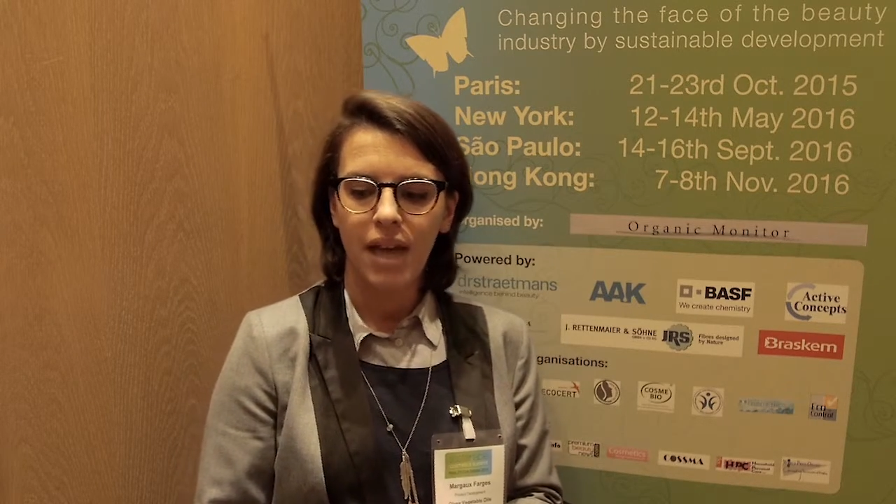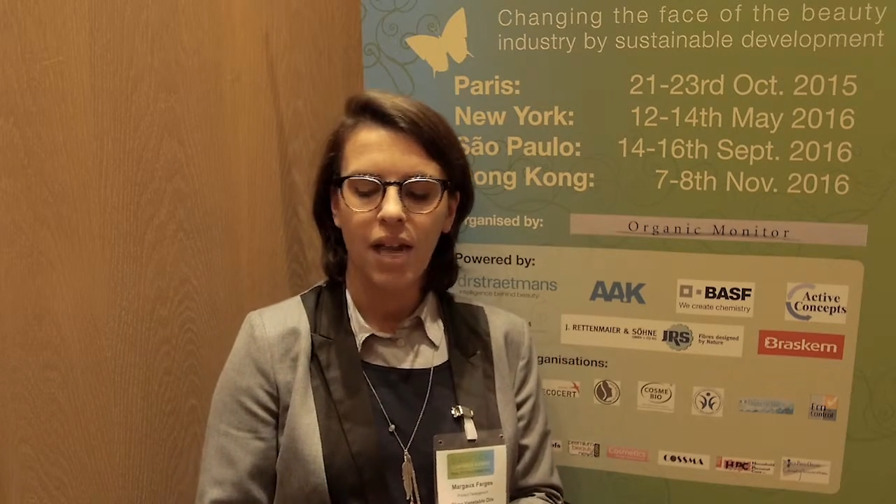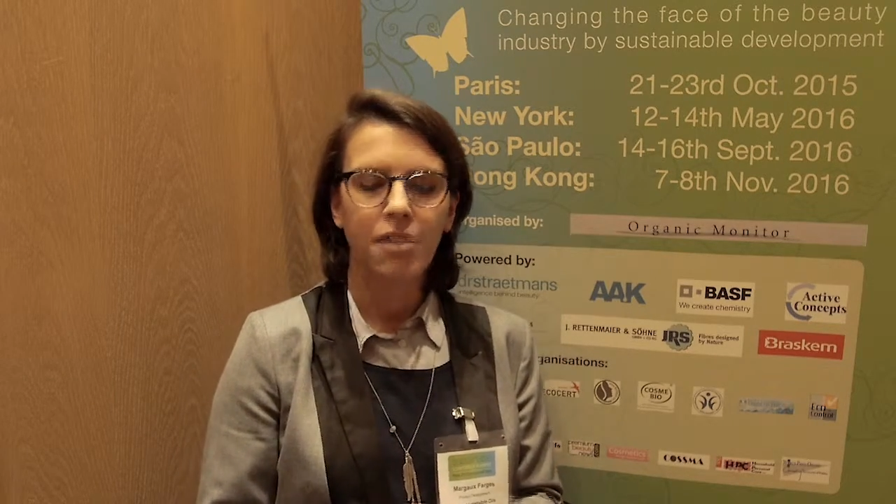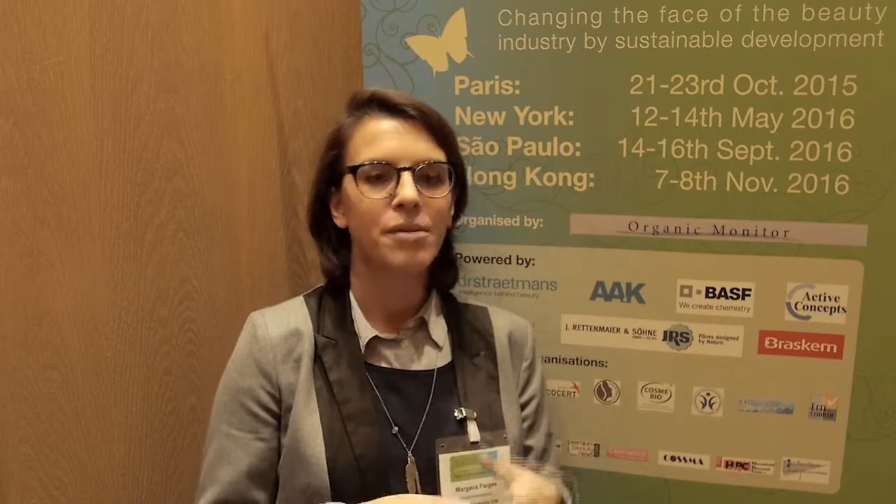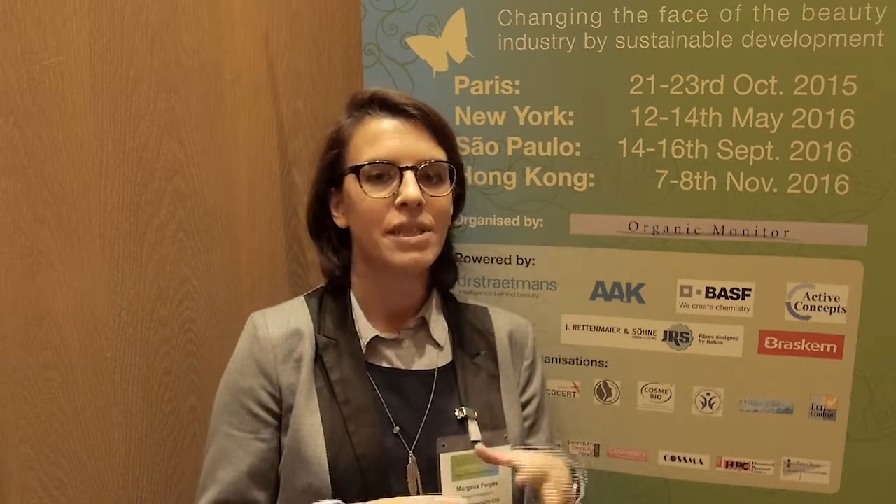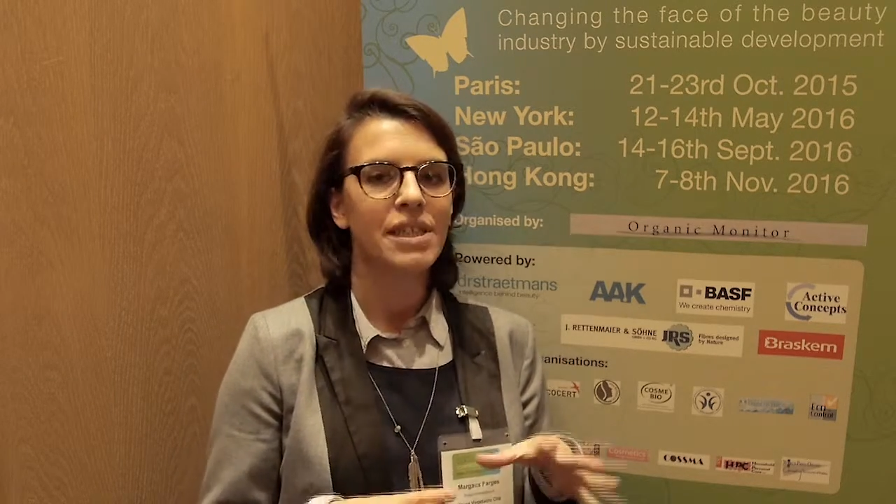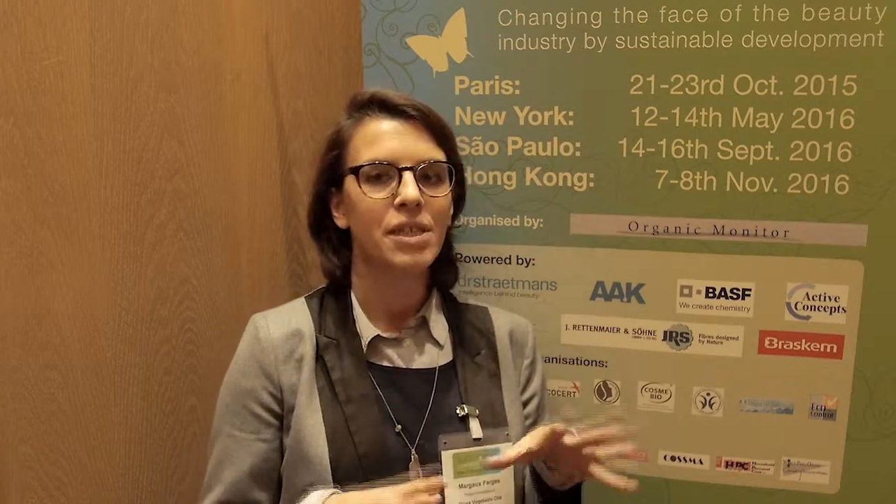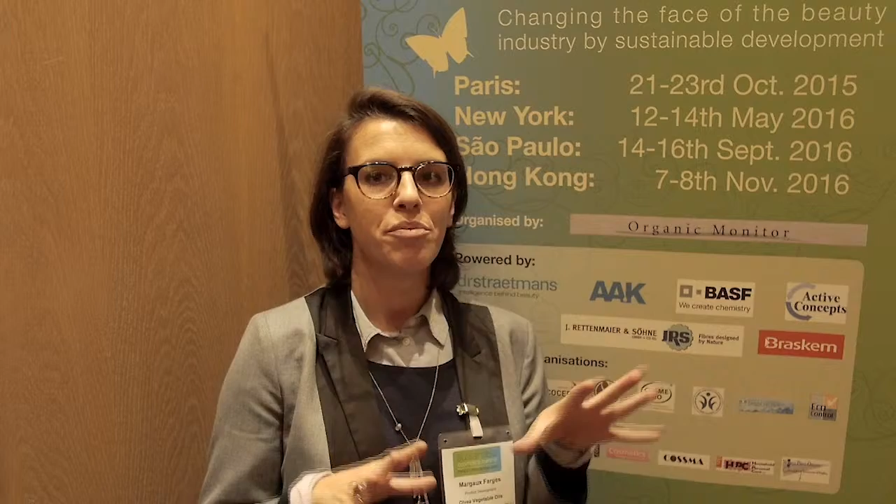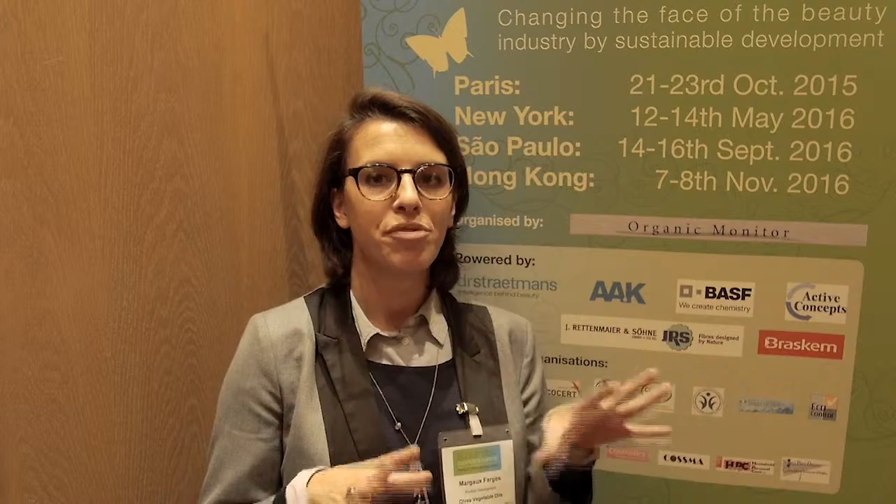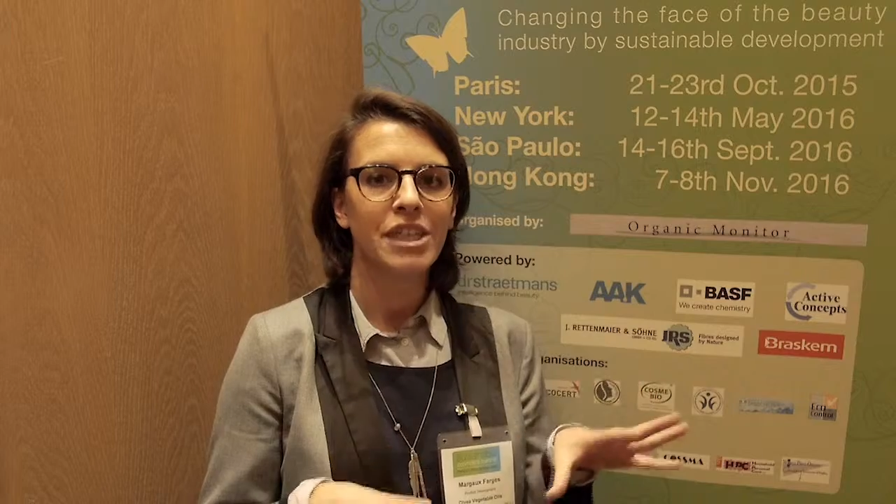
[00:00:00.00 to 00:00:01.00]
I
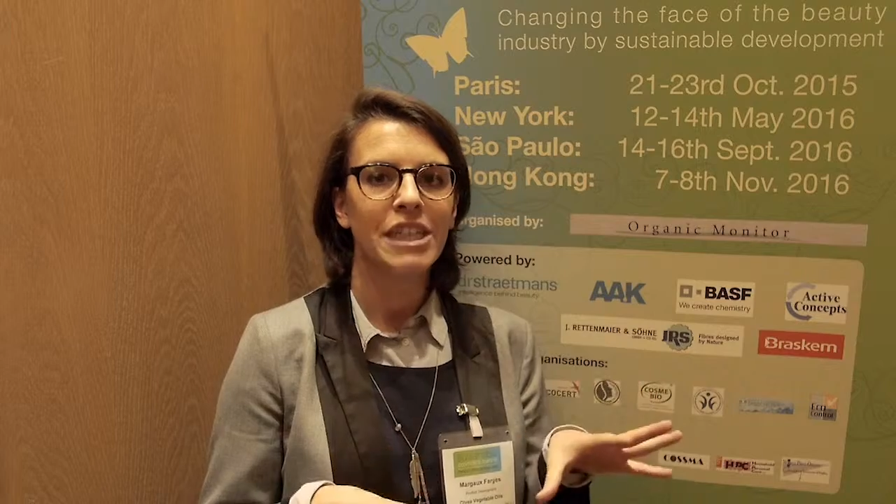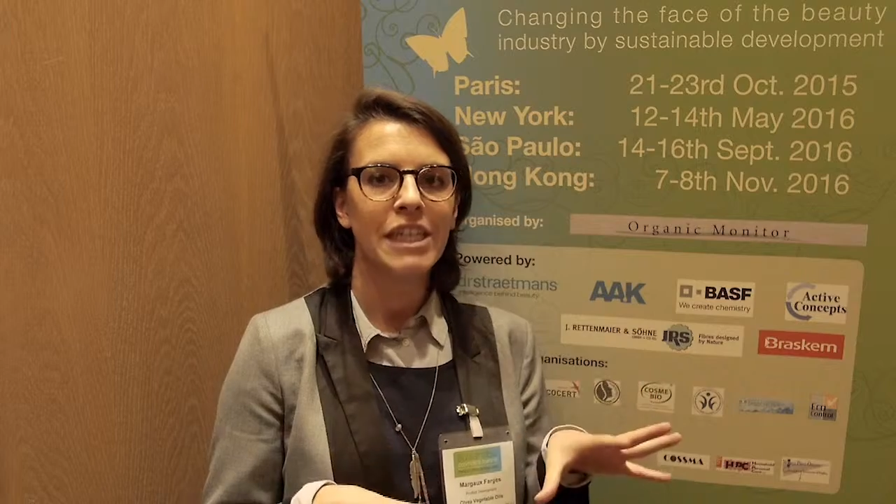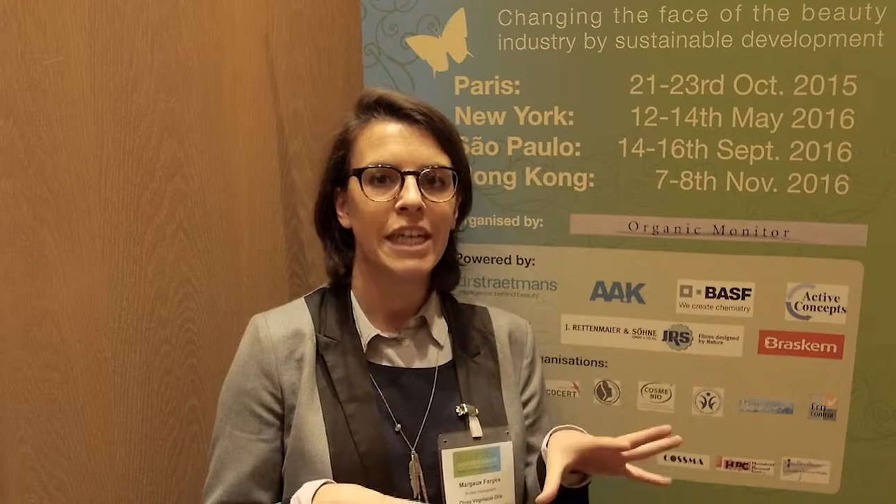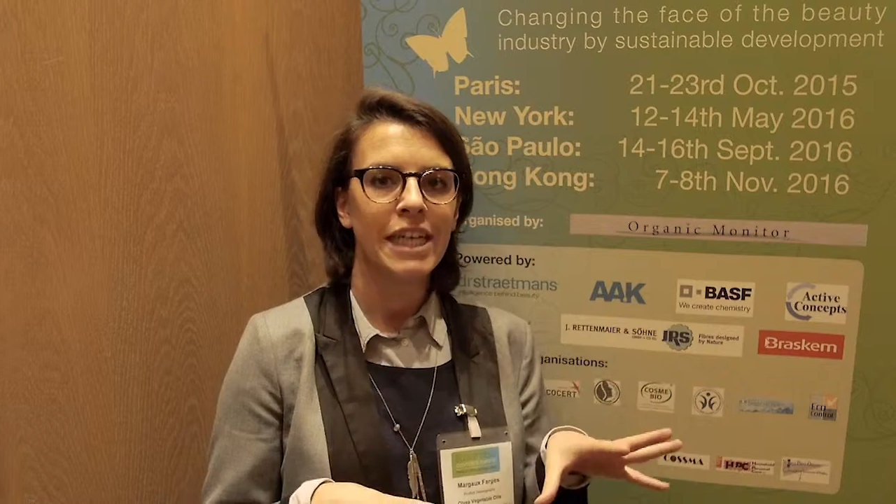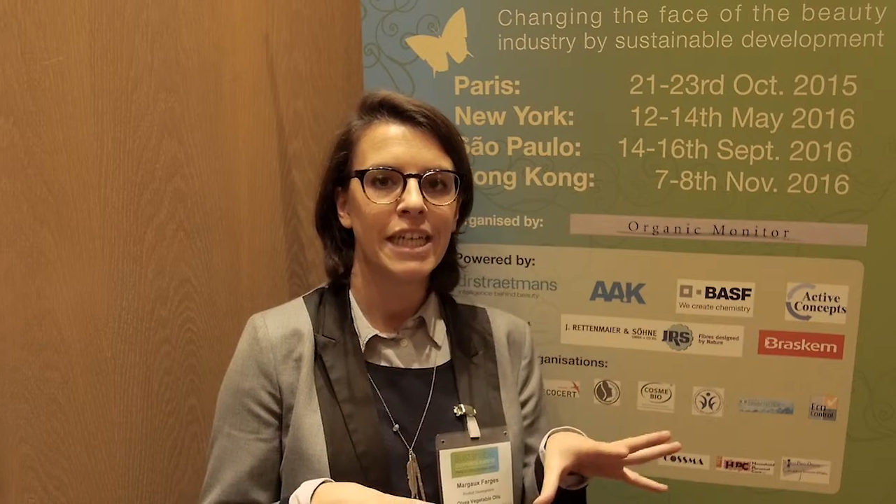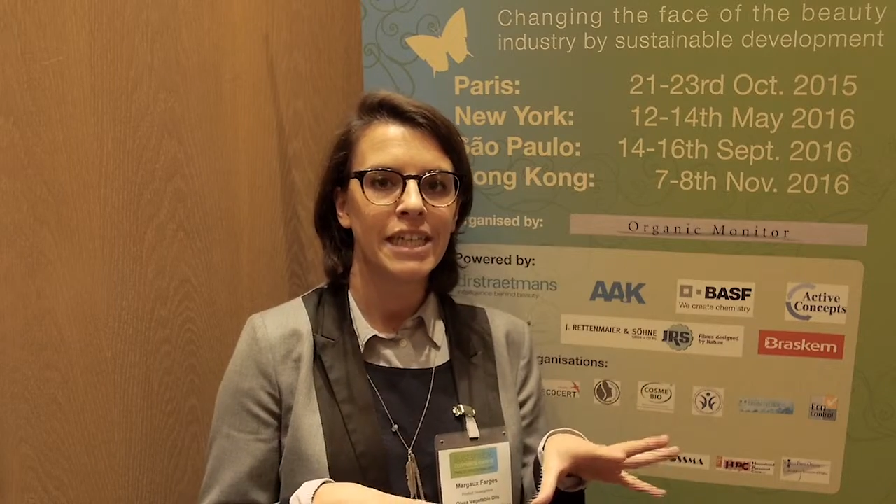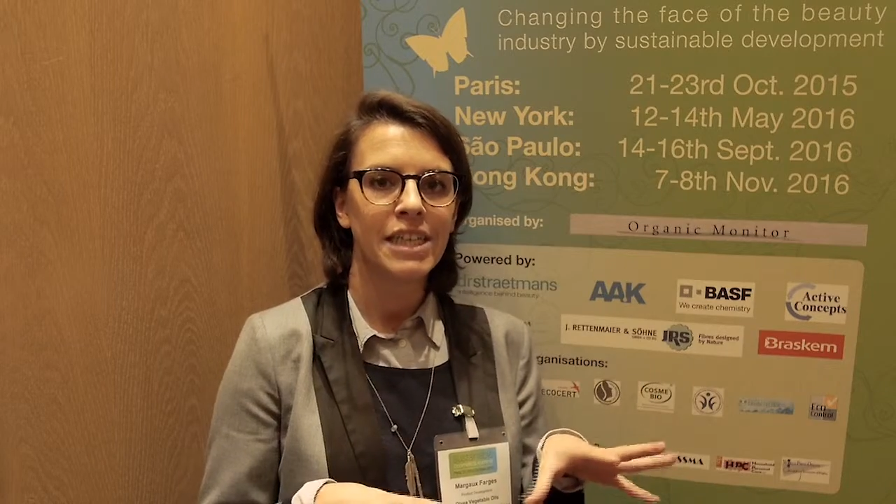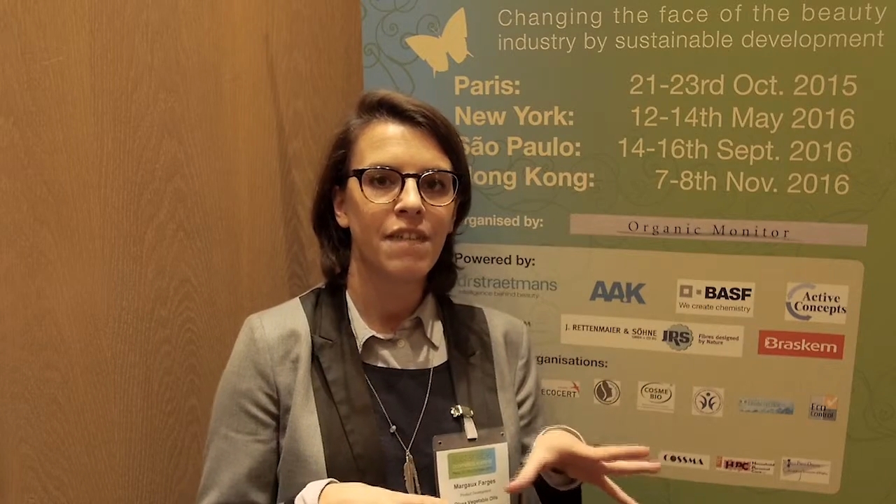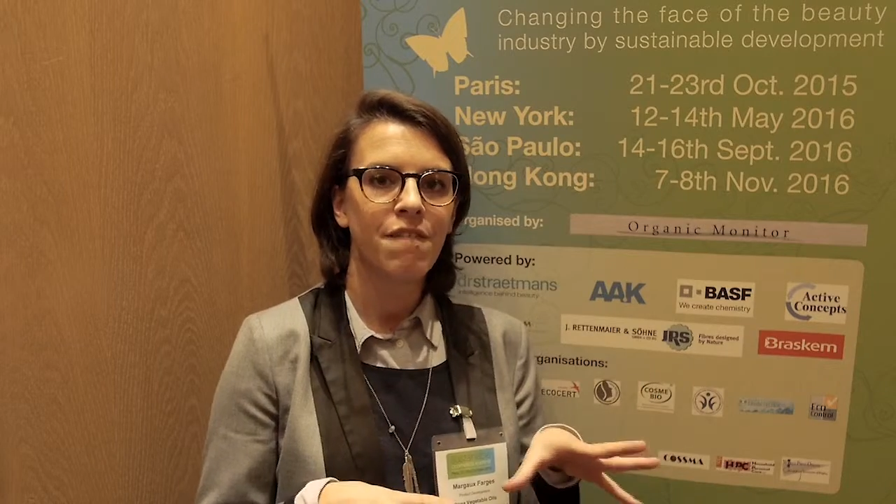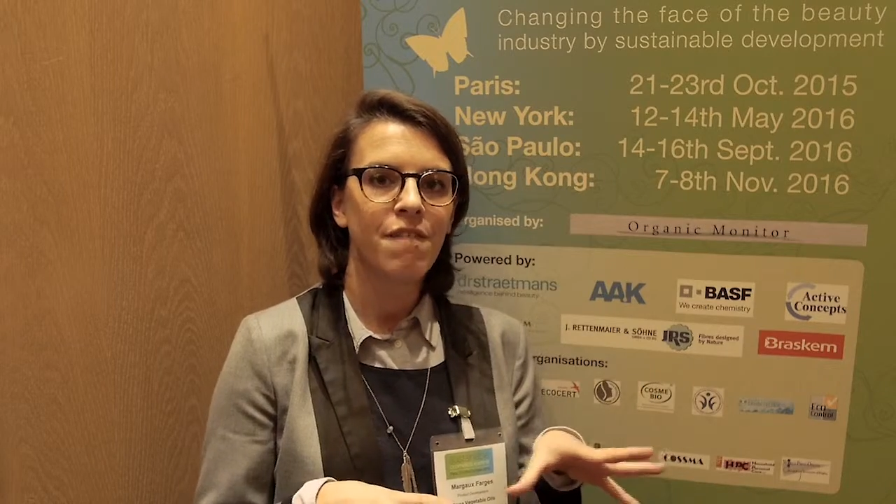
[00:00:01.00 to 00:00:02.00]
really
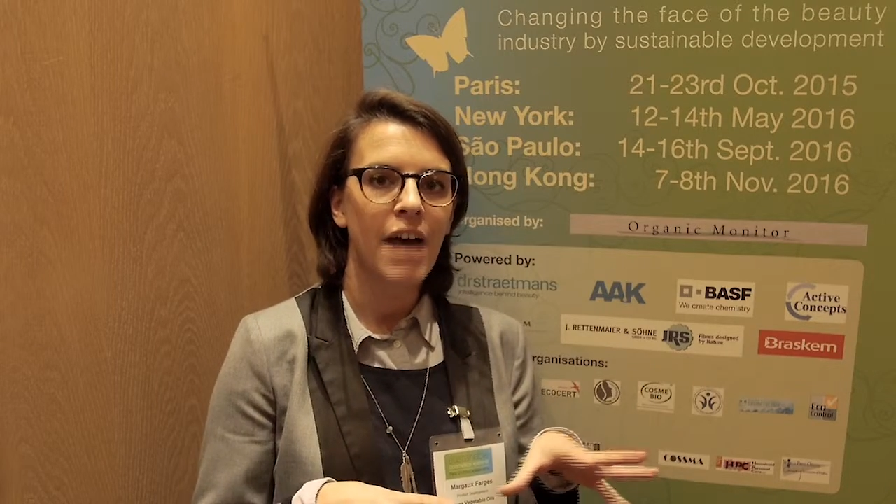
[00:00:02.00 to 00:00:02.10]
appreciated the